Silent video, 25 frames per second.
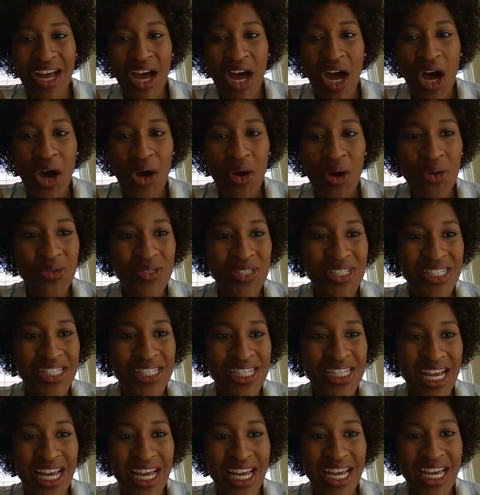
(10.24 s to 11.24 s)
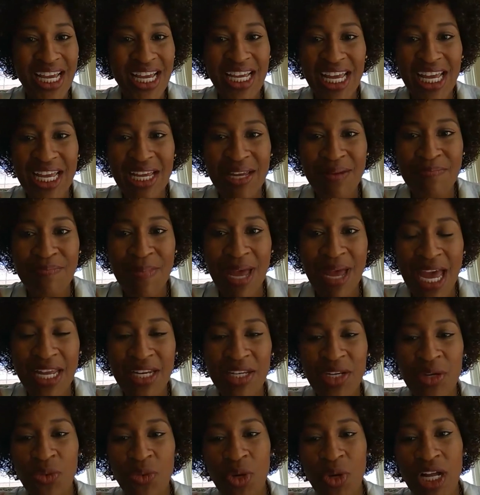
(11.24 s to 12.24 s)
Jose
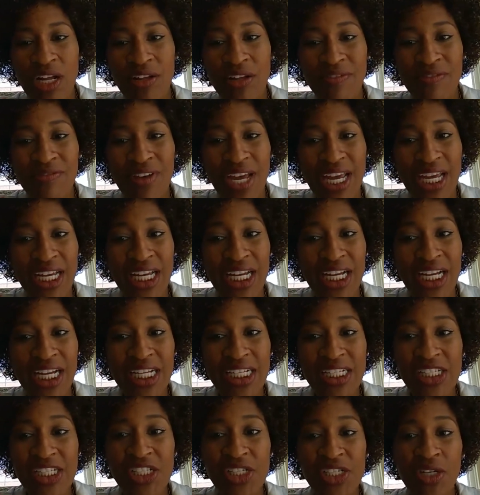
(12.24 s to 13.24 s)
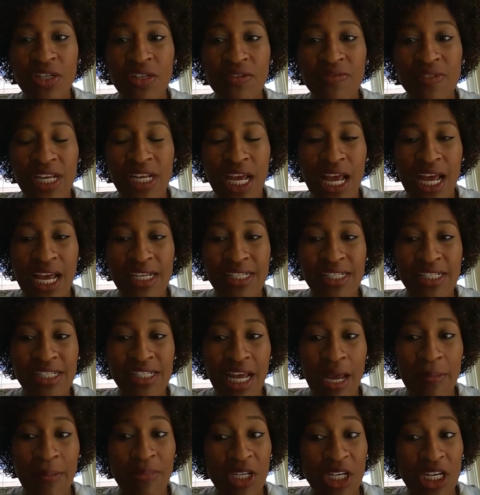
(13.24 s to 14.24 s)
Emmanuel Vega serves as
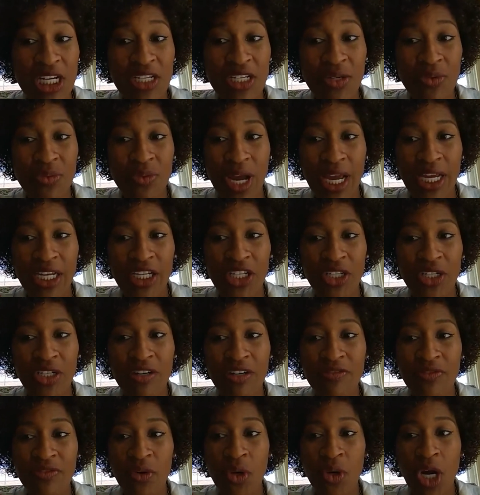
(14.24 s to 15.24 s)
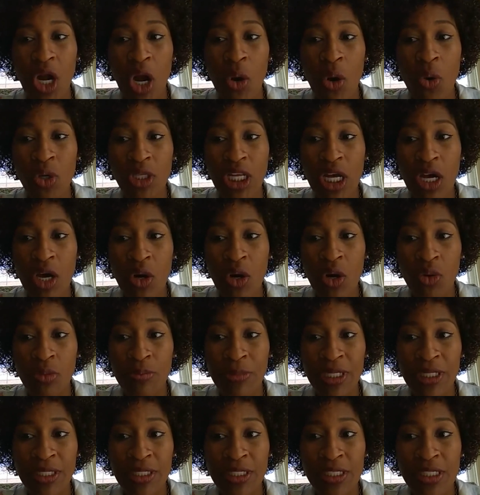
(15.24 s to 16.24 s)
Deputy Director for
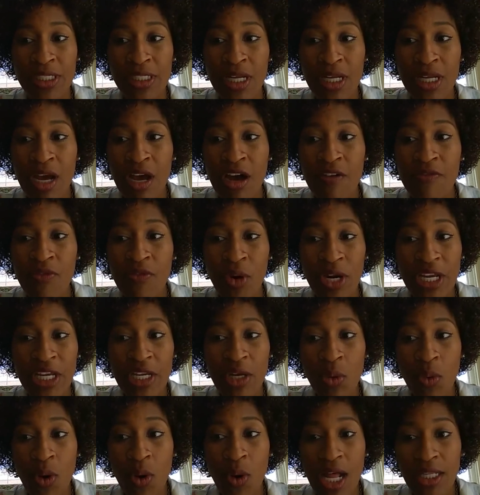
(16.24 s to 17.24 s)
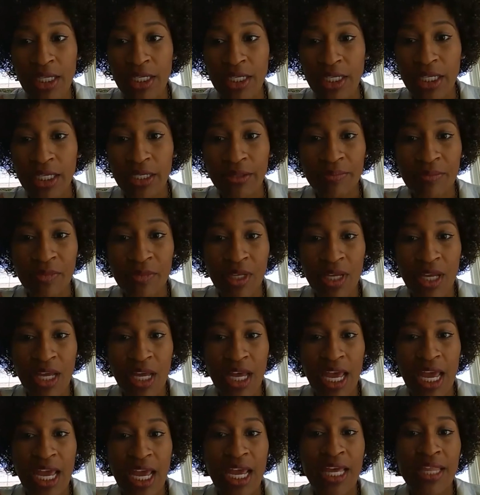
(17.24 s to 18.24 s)
Oklahomans for Equality
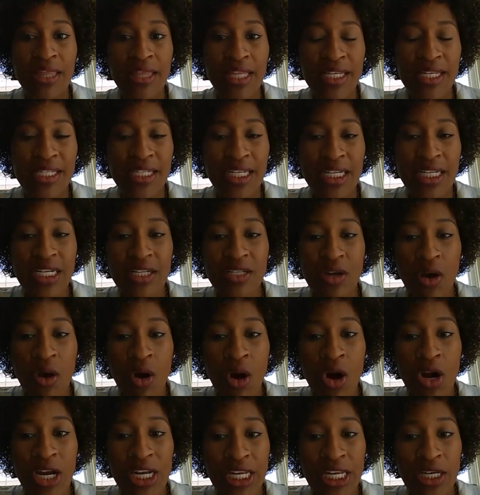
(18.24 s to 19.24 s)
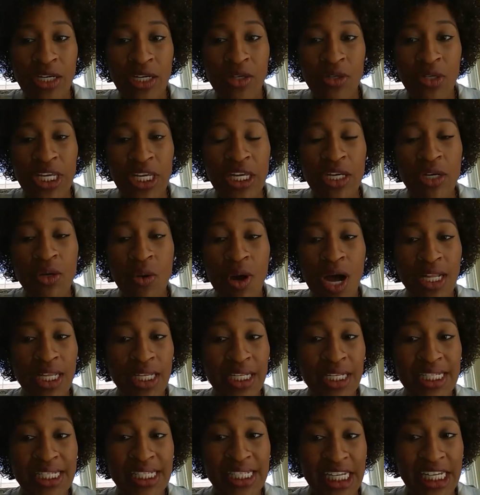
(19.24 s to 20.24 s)
and the Dennis R. Neill
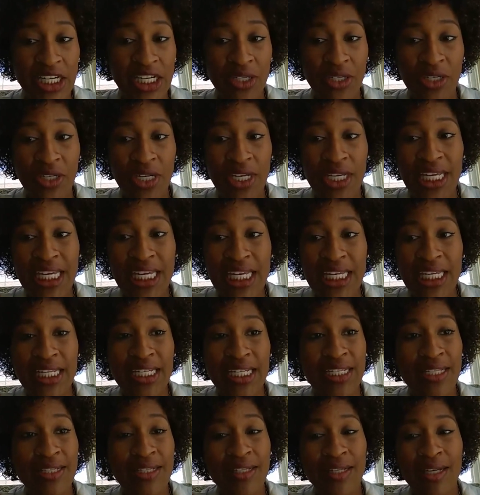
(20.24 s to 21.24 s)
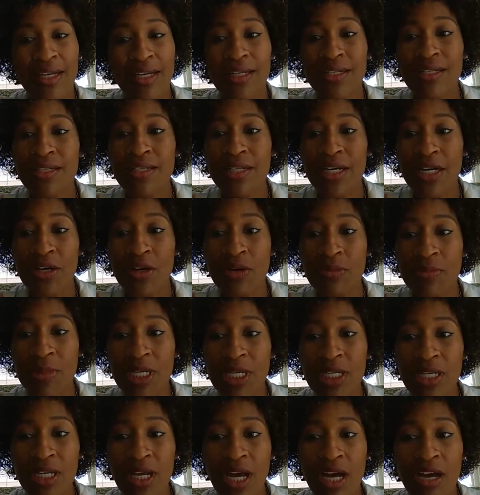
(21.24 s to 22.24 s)
Equality Center. He is a
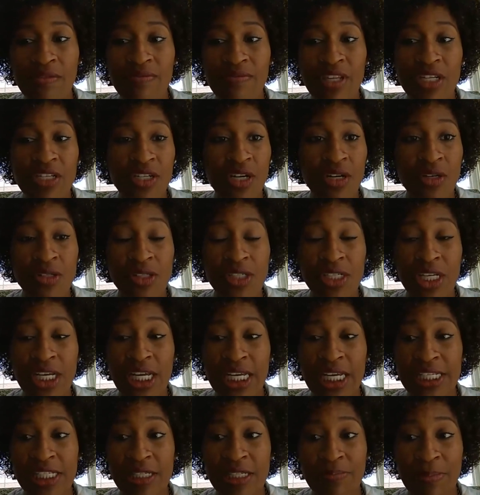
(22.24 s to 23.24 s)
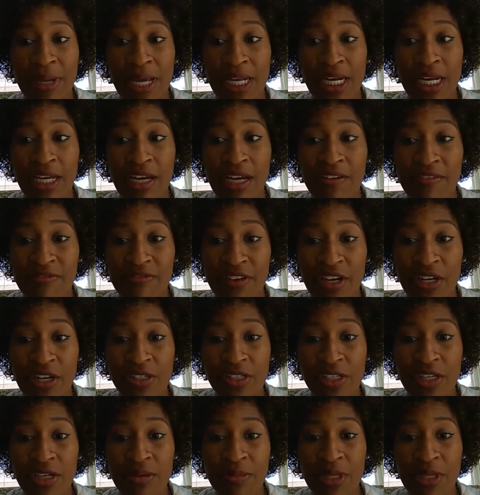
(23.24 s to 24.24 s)
chairman of the Tulsa Hispanic
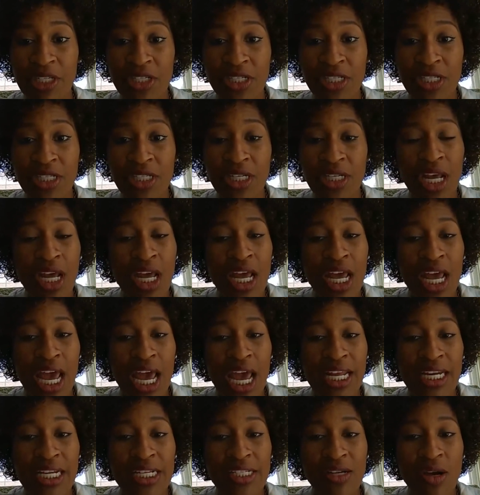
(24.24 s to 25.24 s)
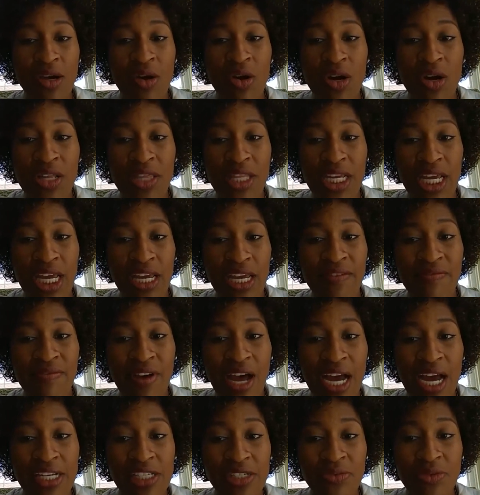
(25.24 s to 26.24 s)
Affairs Commission and is on the
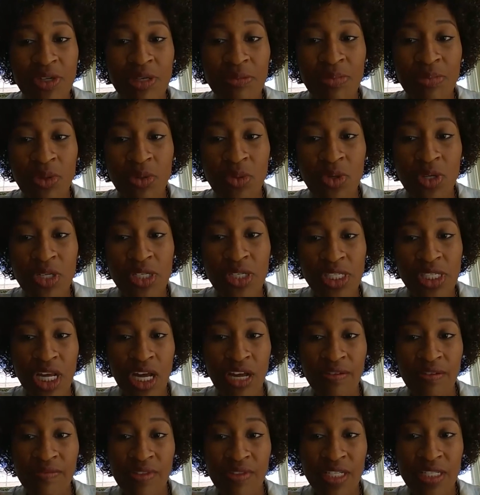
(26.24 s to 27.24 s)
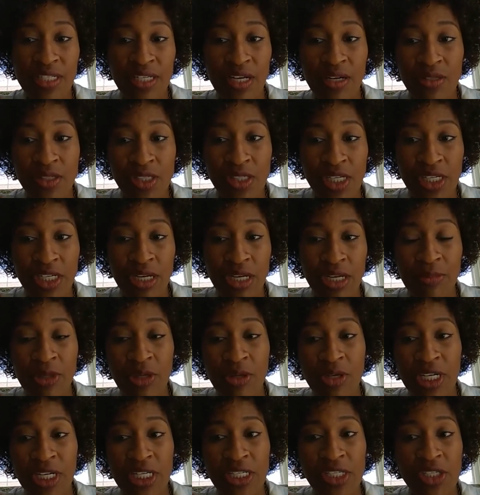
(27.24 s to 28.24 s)
advisory boards of the Tulsa
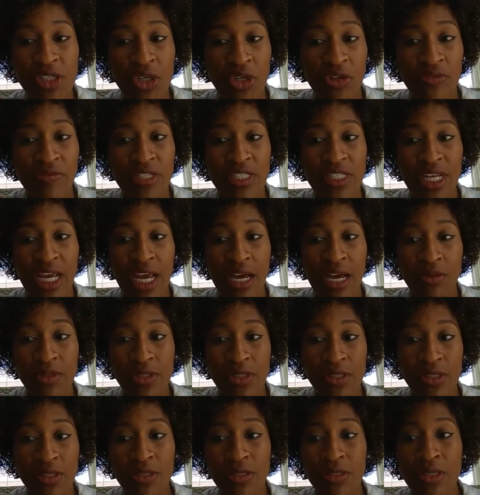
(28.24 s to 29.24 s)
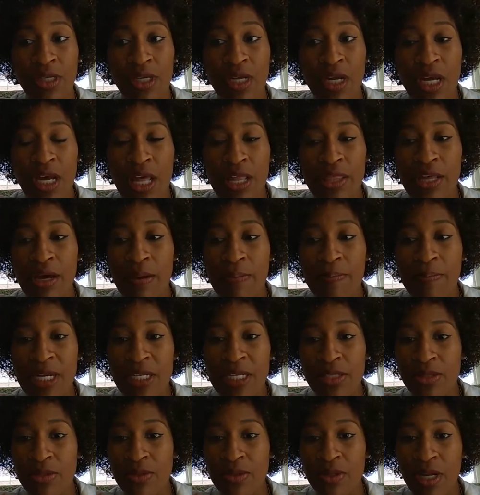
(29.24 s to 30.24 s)
Community Service Council, the
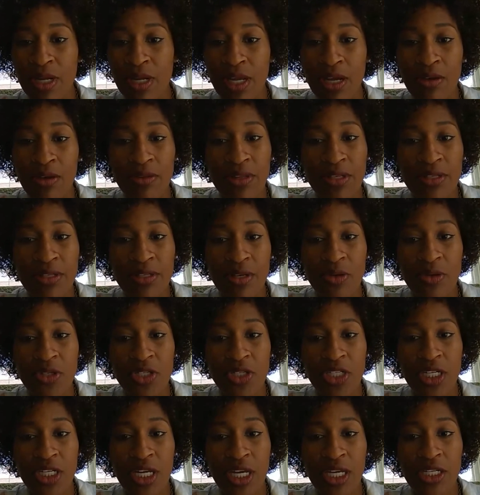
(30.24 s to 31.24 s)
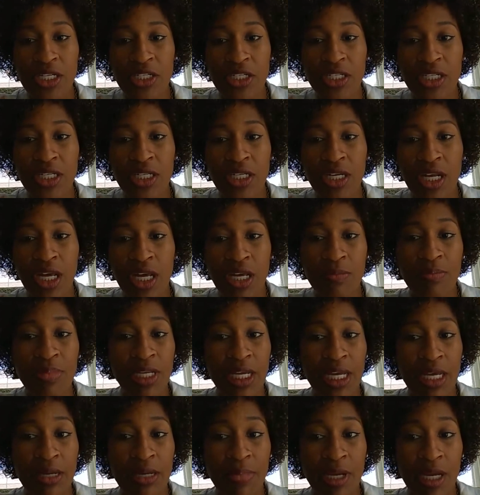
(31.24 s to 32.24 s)
Mental Health Association, and
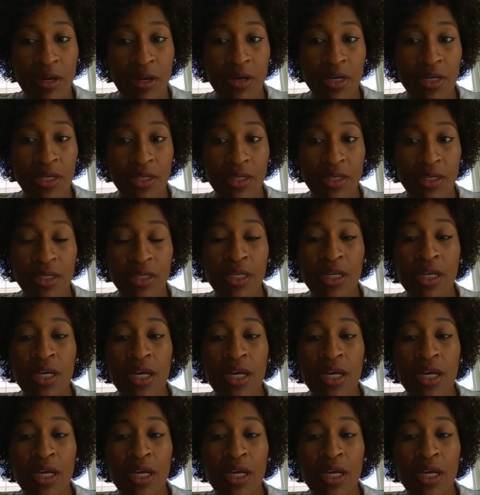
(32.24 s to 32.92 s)
Planned Parenthood.